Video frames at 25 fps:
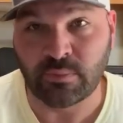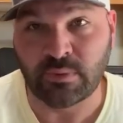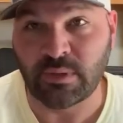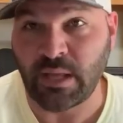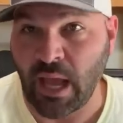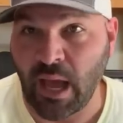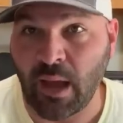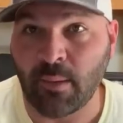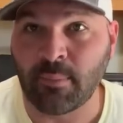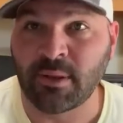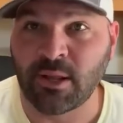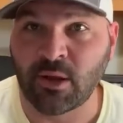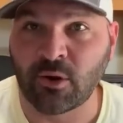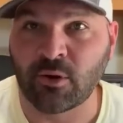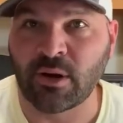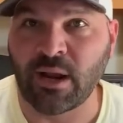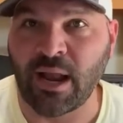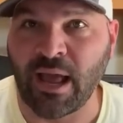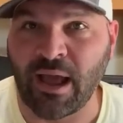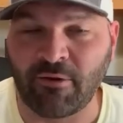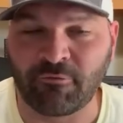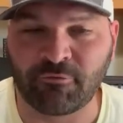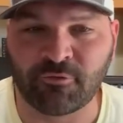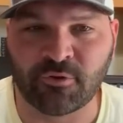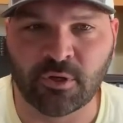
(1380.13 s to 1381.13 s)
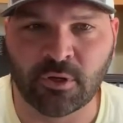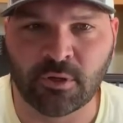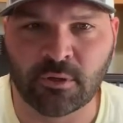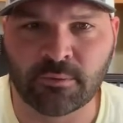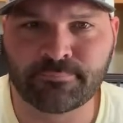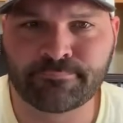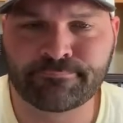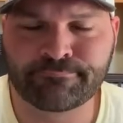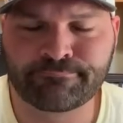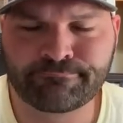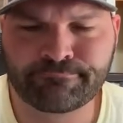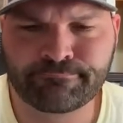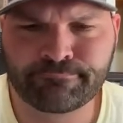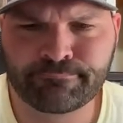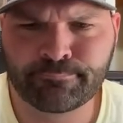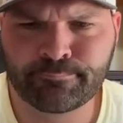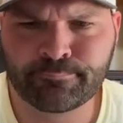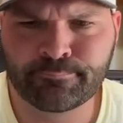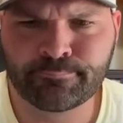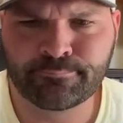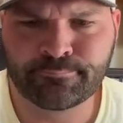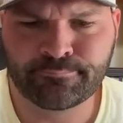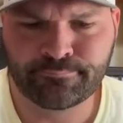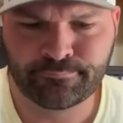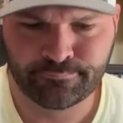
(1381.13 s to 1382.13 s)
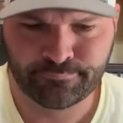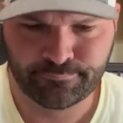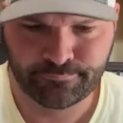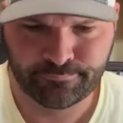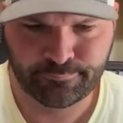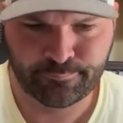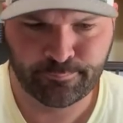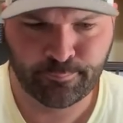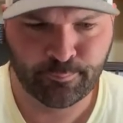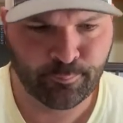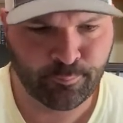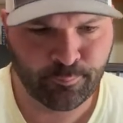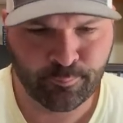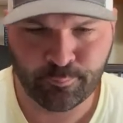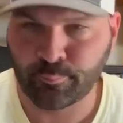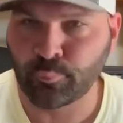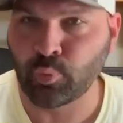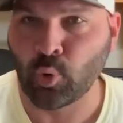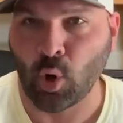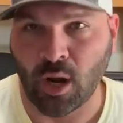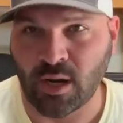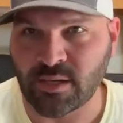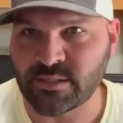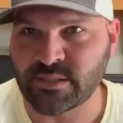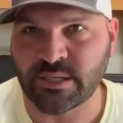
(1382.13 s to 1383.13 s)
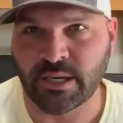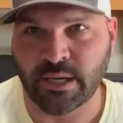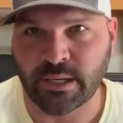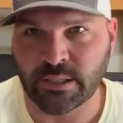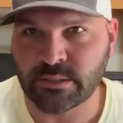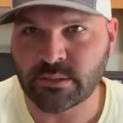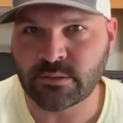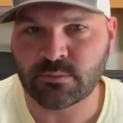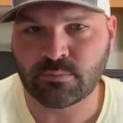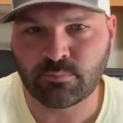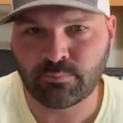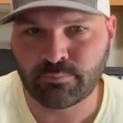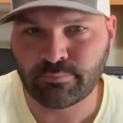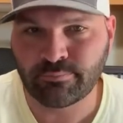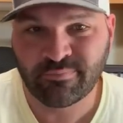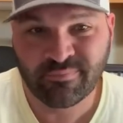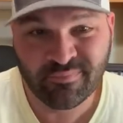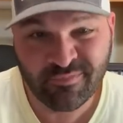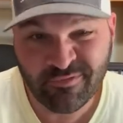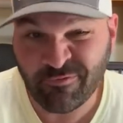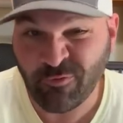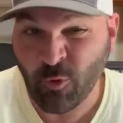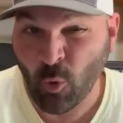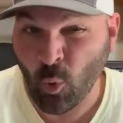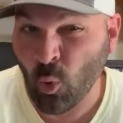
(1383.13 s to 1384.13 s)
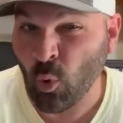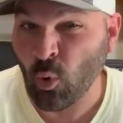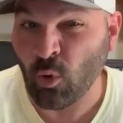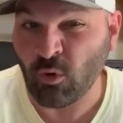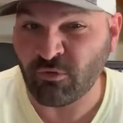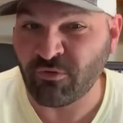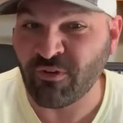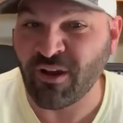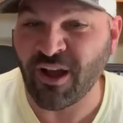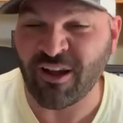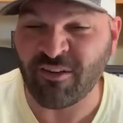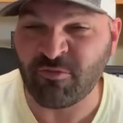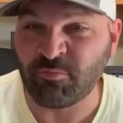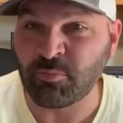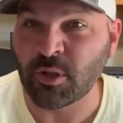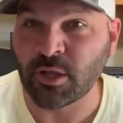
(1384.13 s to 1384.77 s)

they're going to have to process 4 or 5